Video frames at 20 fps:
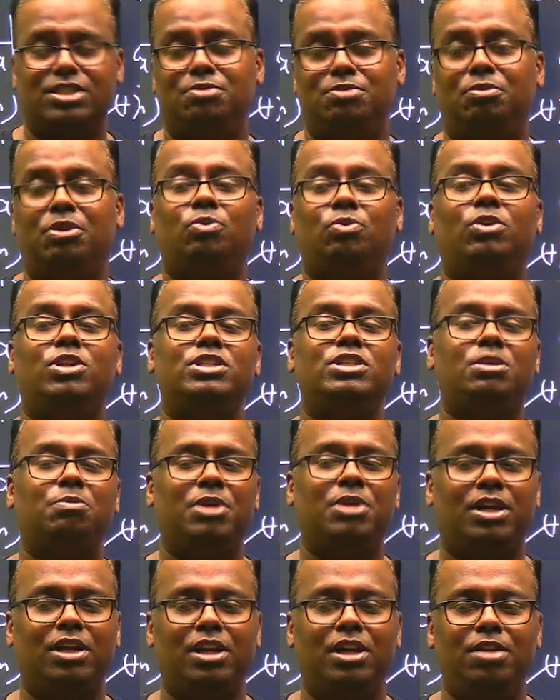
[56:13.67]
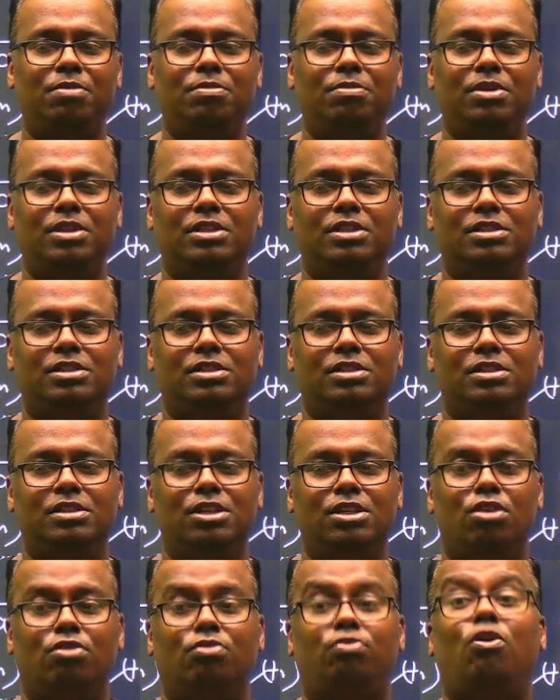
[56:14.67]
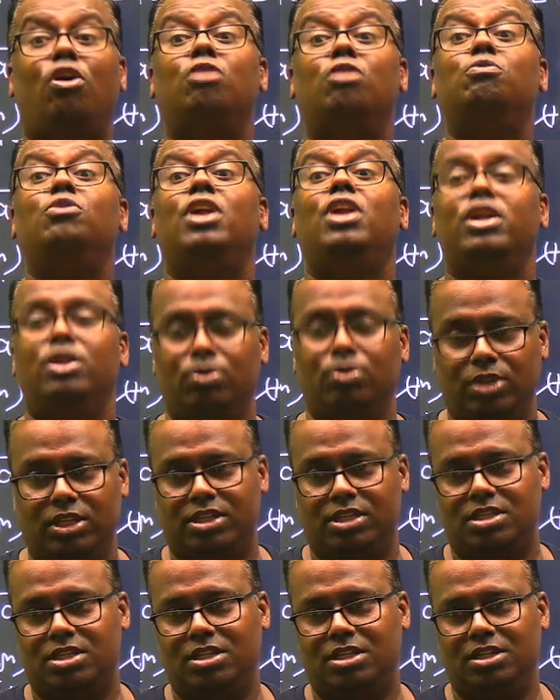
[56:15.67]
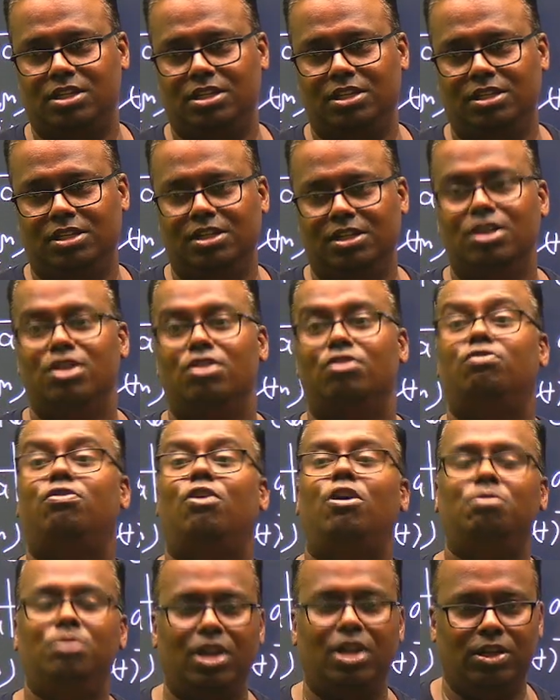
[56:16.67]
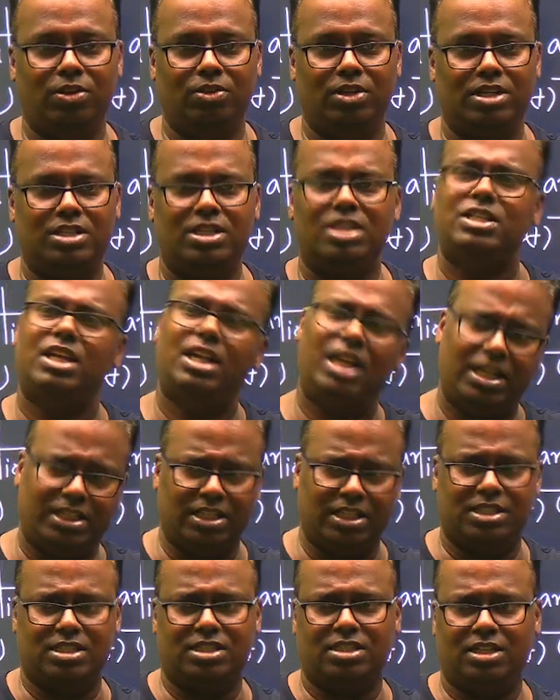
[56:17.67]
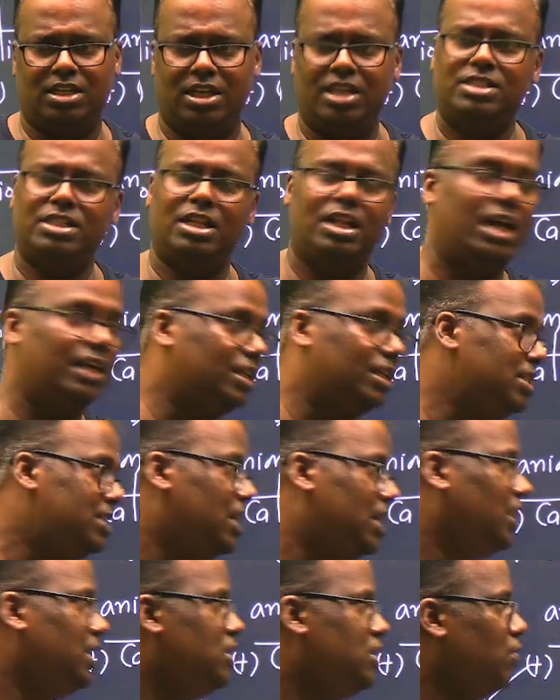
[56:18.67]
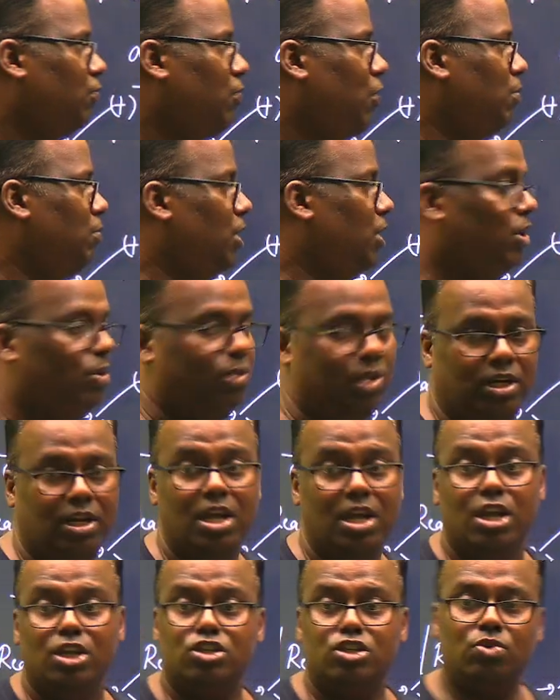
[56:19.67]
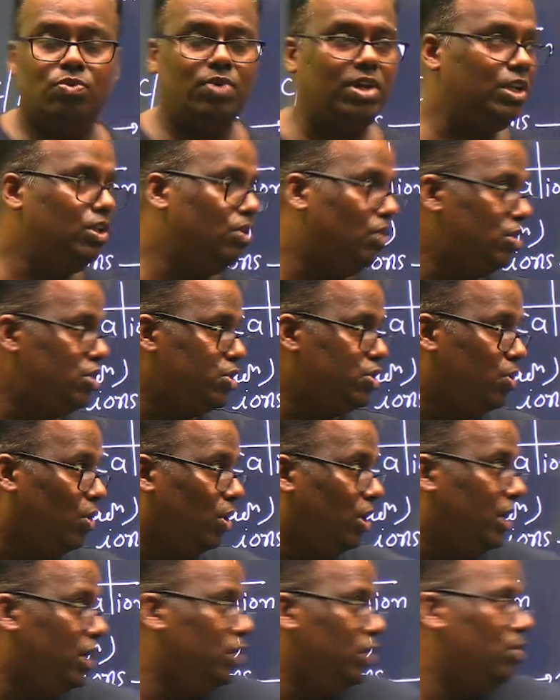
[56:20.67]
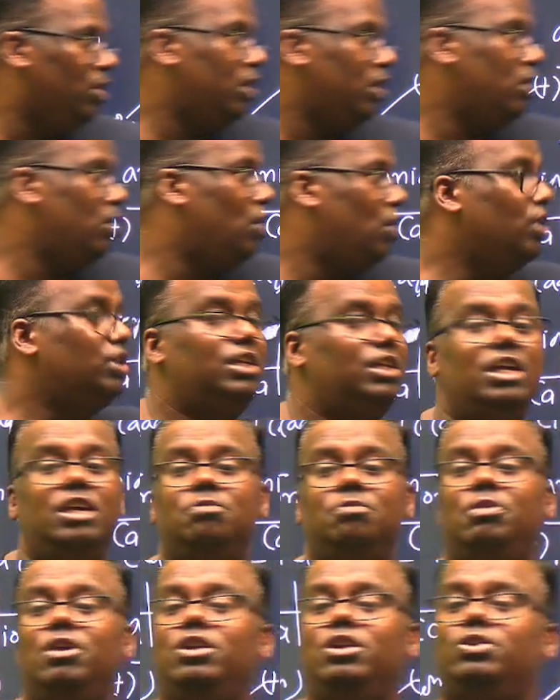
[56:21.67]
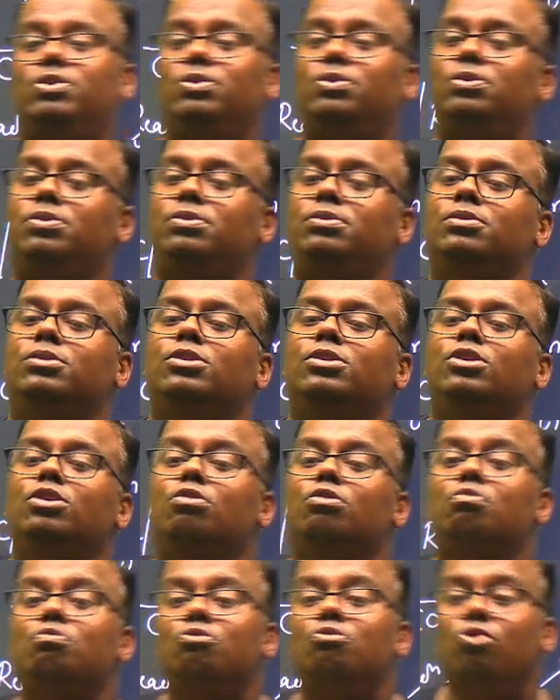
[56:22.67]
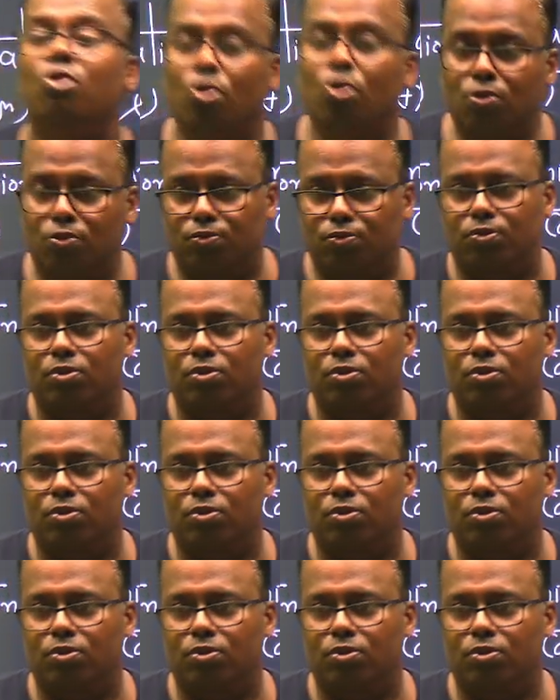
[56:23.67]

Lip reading: But what is the better name? Formula units. Formula units. It's a lattice. It's a lattice and it's a formula unit. So when you are solid, you are not able to move.